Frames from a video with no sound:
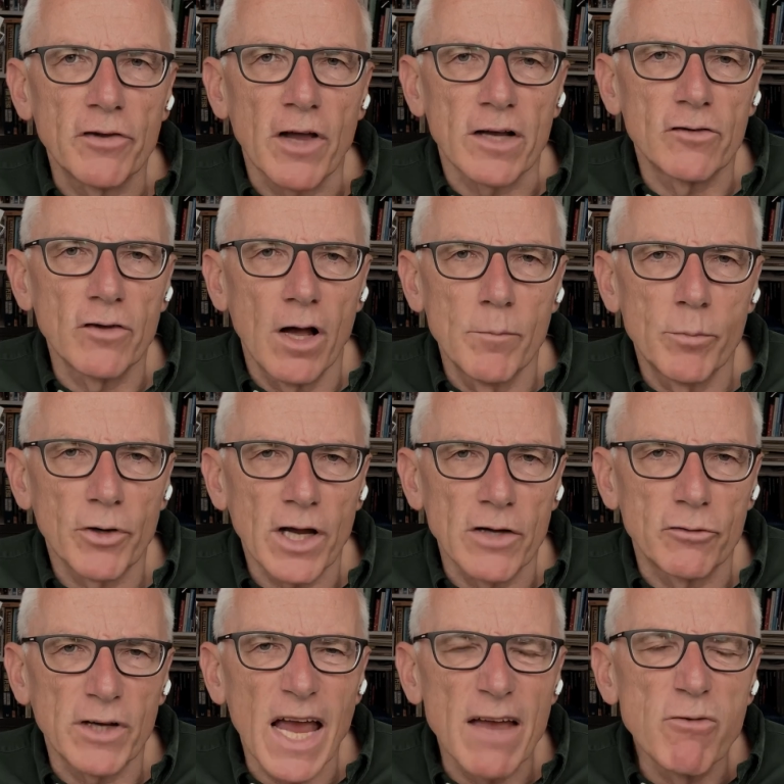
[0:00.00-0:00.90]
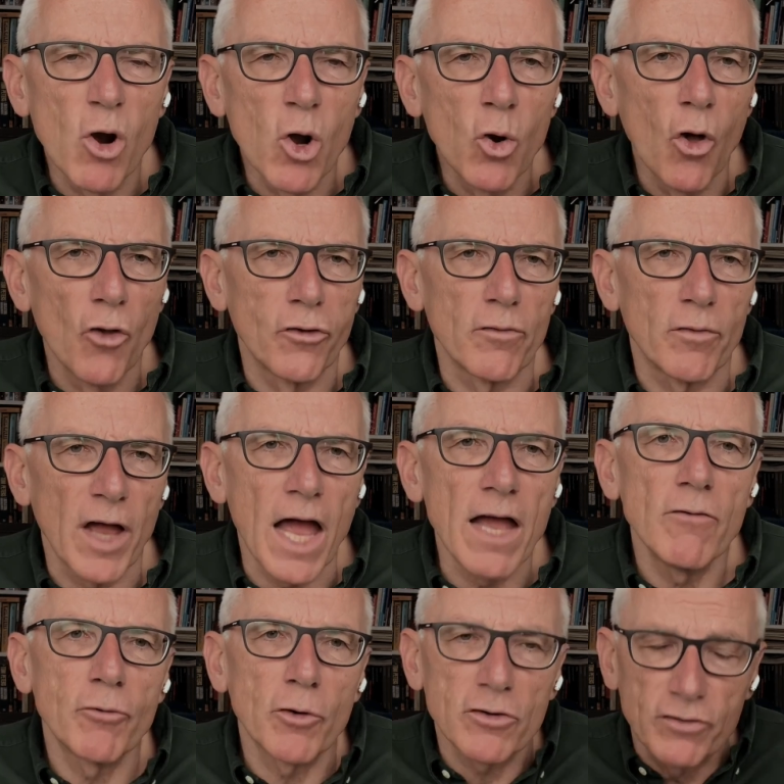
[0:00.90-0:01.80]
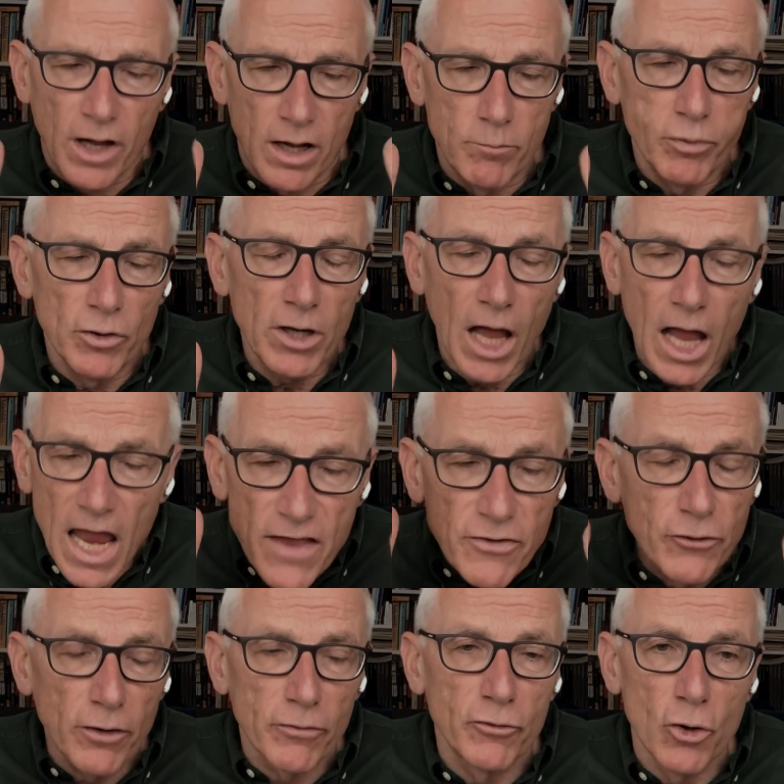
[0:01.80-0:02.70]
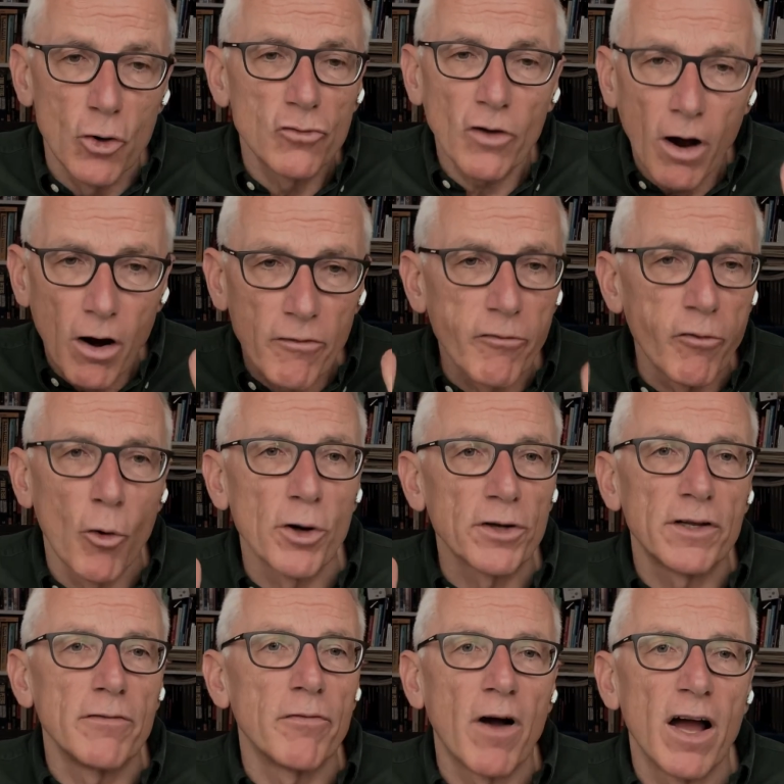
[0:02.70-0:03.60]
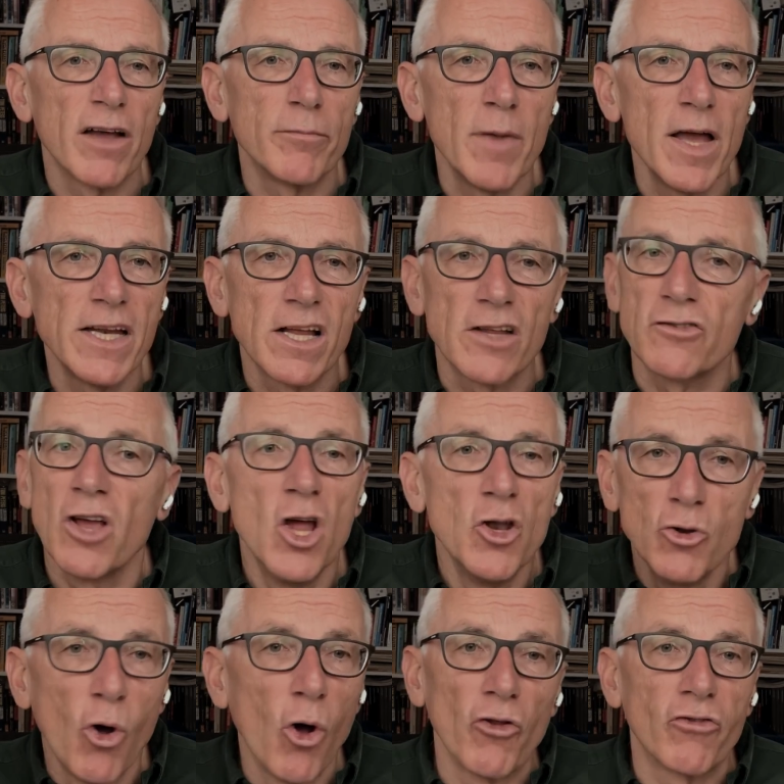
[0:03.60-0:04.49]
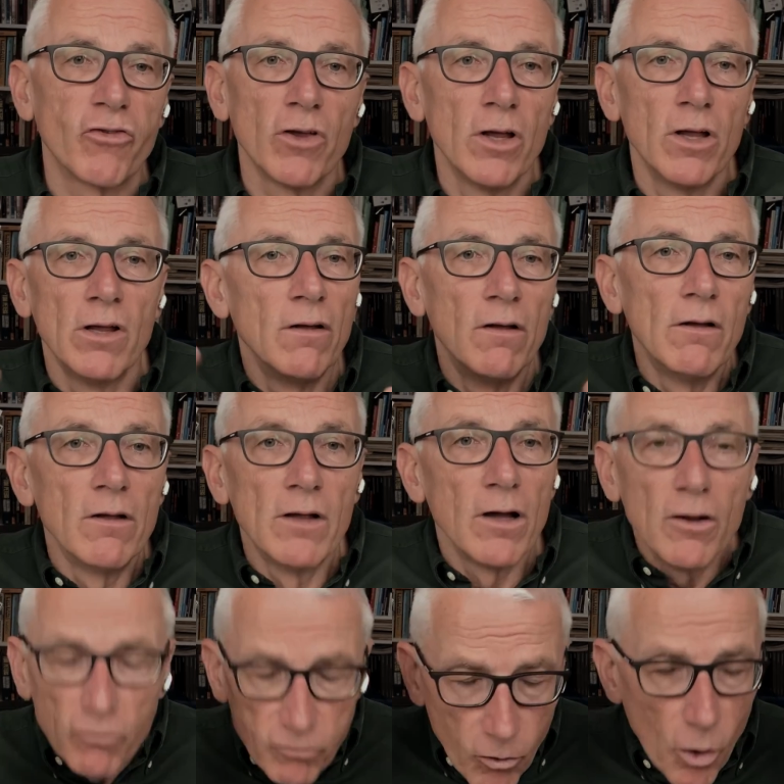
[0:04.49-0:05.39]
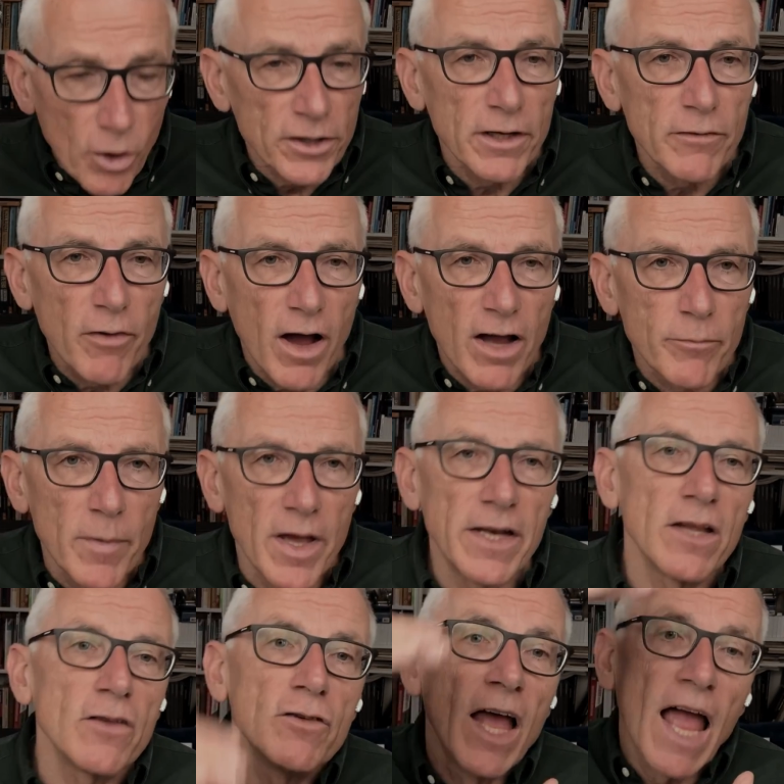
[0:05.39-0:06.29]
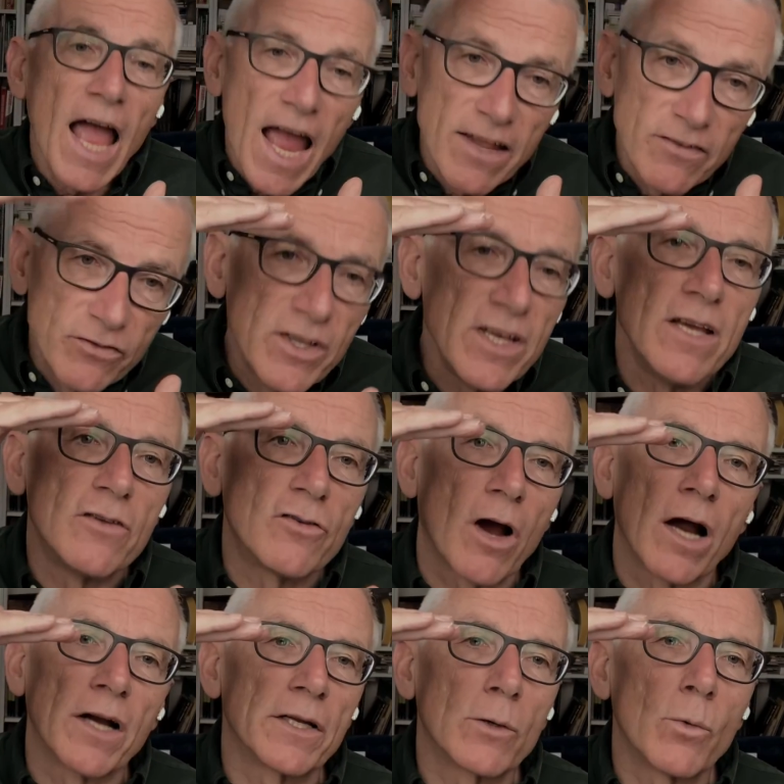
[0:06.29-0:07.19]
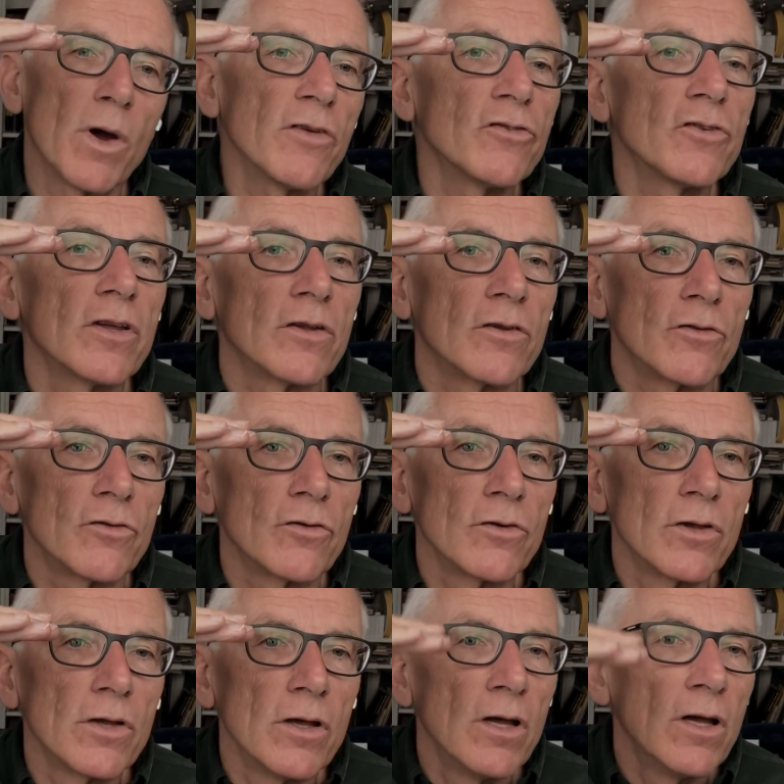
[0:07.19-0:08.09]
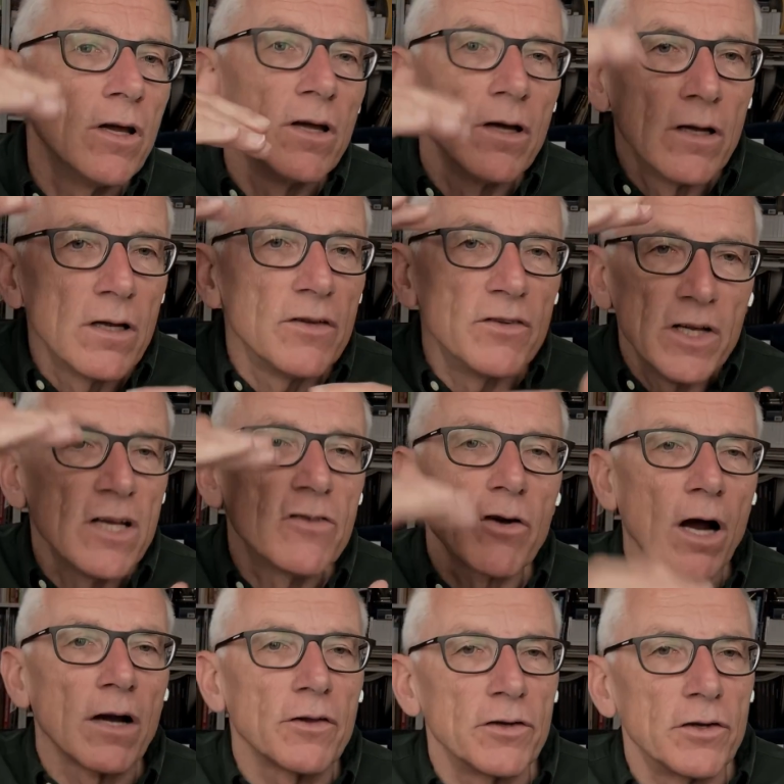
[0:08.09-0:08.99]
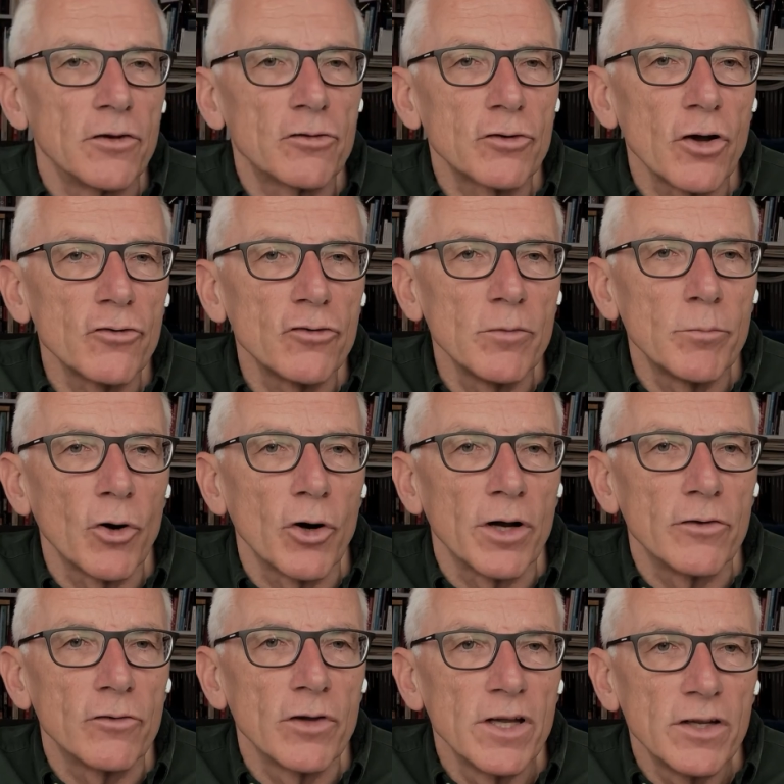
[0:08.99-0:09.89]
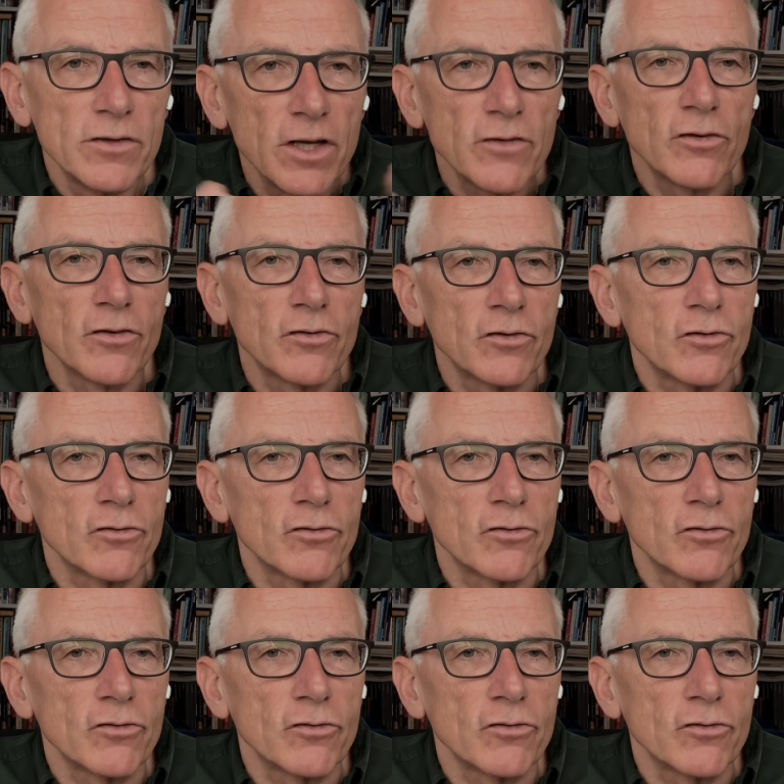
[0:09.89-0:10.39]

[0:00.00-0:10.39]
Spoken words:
example gave a lot of, for example, interviews are 45 minutes, not 45 minutes, and these are the questions. These are the discussion points. This is the